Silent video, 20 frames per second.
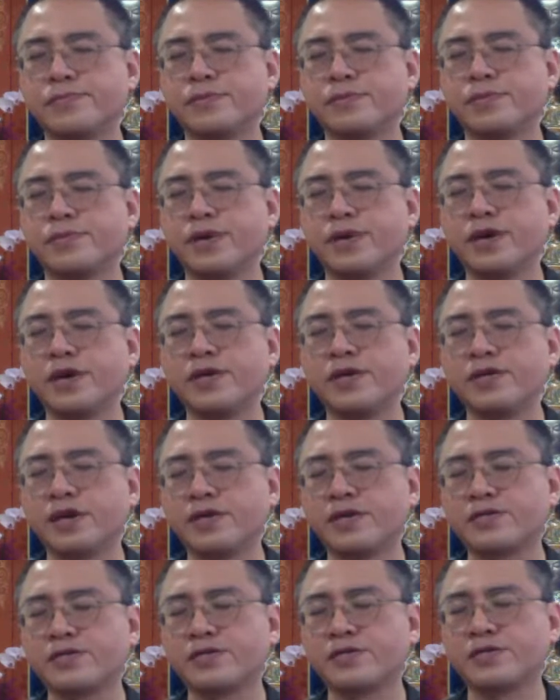Where
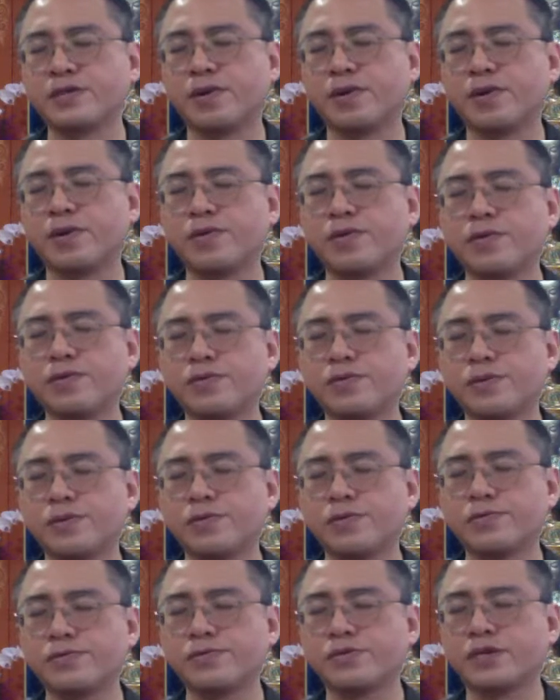does all
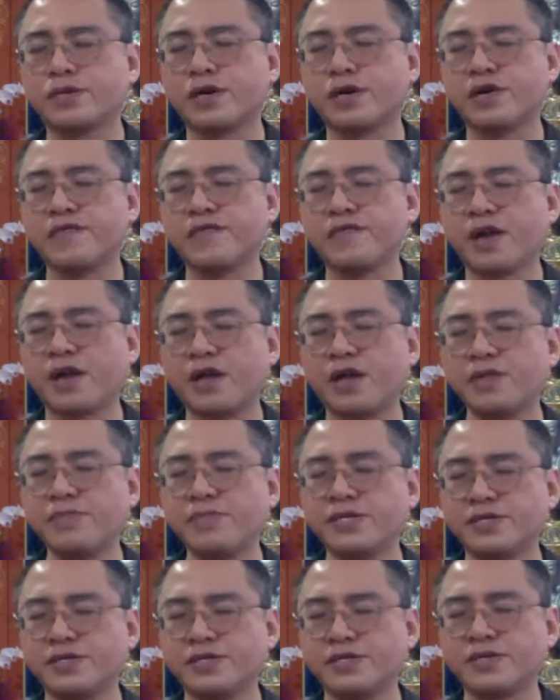those earth
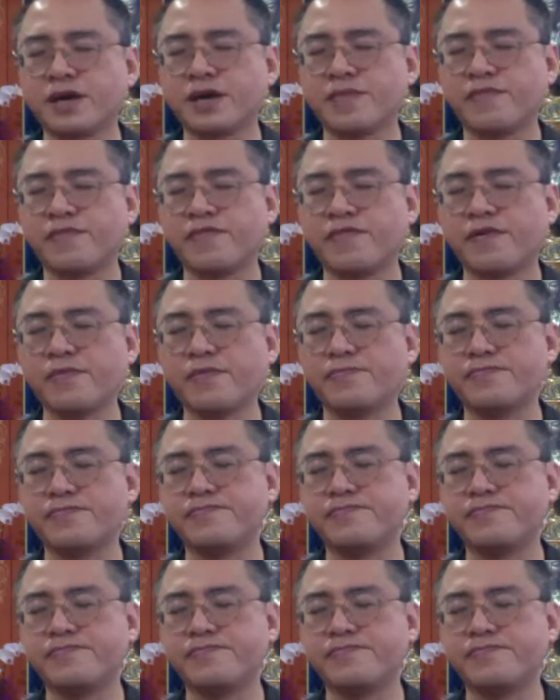elements come from?